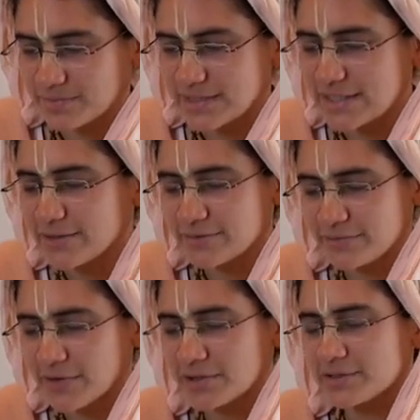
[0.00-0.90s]
dear
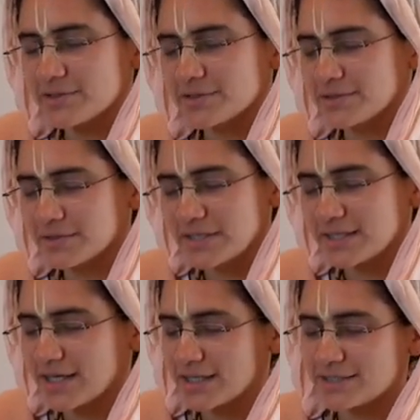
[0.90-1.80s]
father,
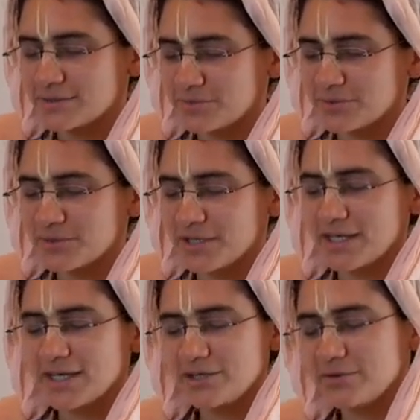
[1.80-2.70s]
Hiranyakashipu.
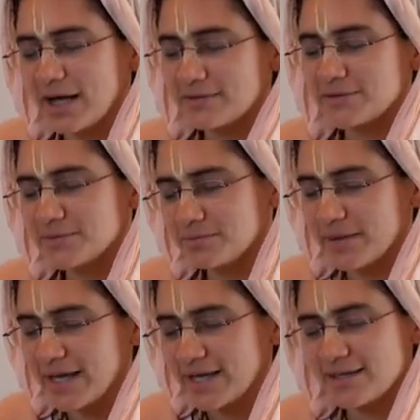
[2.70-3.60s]
You have to
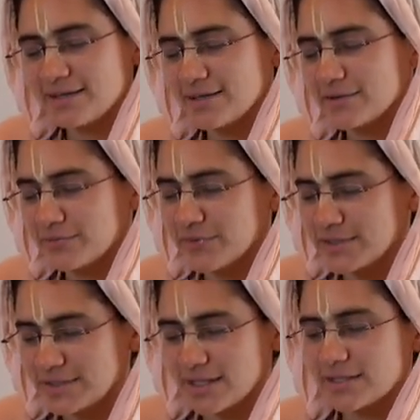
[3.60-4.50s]
bathe in the
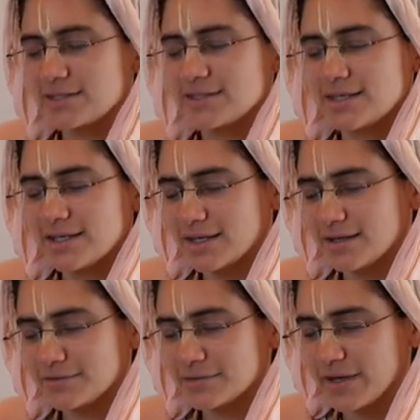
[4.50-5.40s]
foot dust
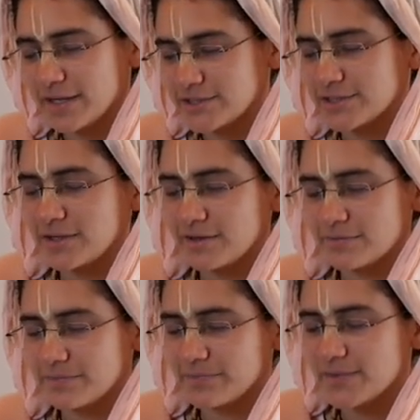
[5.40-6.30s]
of a Vaishnava.
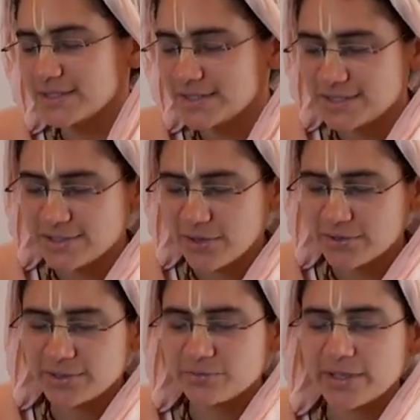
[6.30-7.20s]
This is the
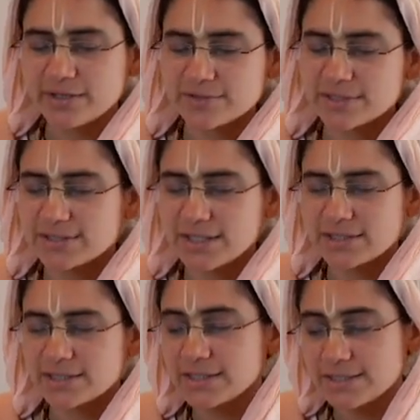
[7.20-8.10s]
only way of
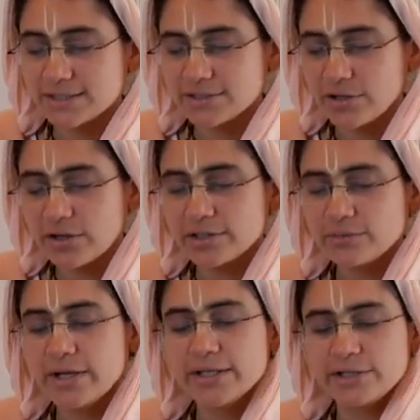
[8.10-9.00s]
success, and this is the only
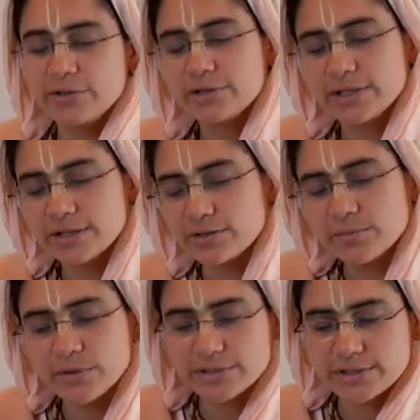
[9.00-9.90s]
way that you can get the
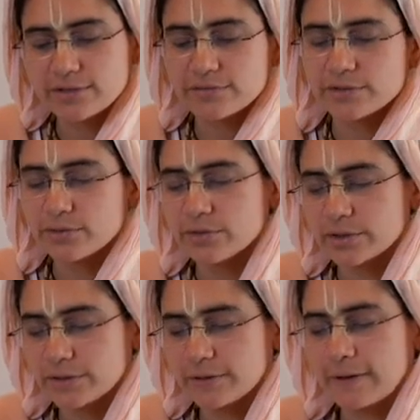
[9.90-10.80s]
mercy of the Lord.